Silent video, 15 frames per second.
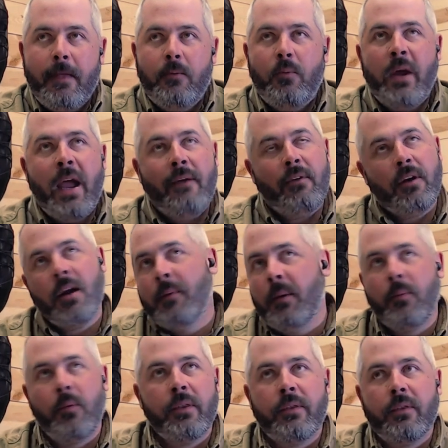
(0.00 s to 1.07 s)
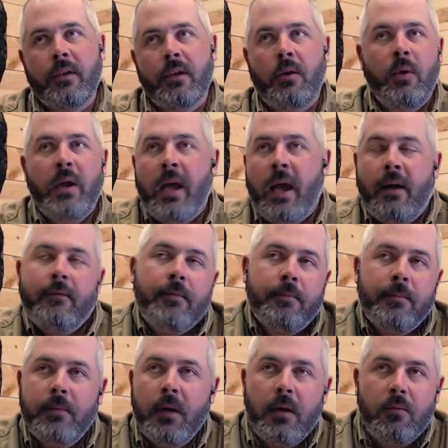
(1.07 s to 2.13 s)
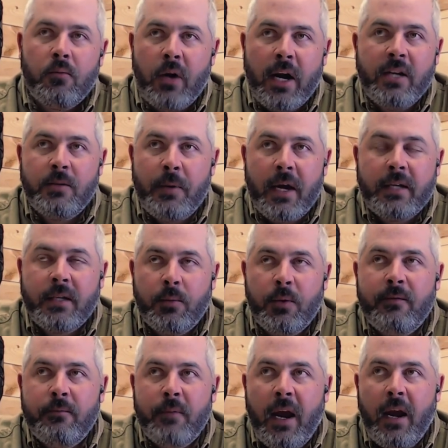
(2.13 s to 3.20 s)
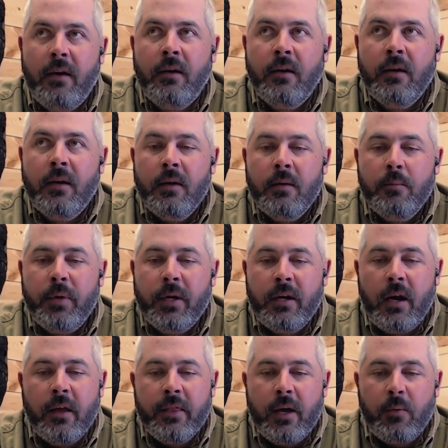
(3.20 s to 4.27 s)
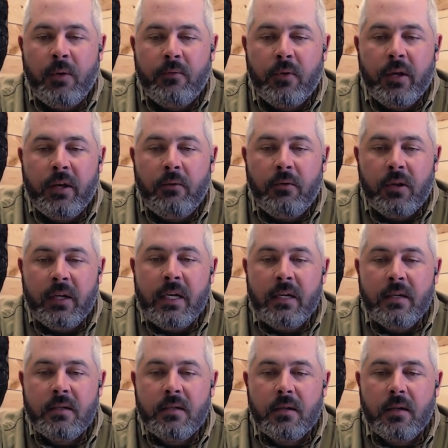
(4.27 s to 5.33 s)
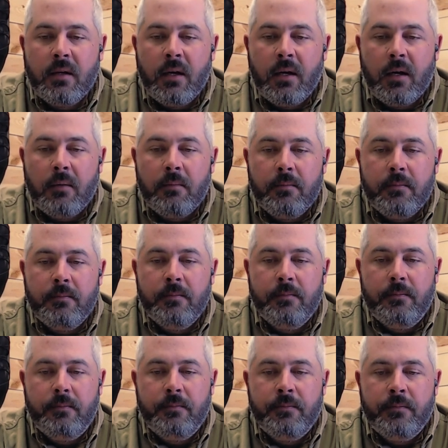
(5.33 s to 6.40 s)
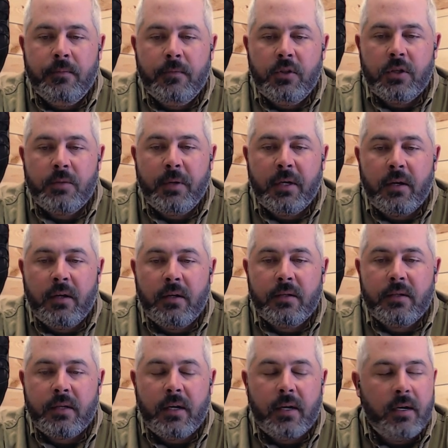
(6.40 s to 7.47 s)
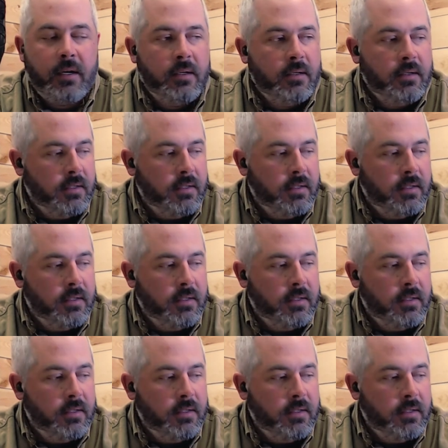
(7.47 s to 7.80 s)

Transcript: we haven't come up with, we have range bags that we've made, but none that we've really released, just because the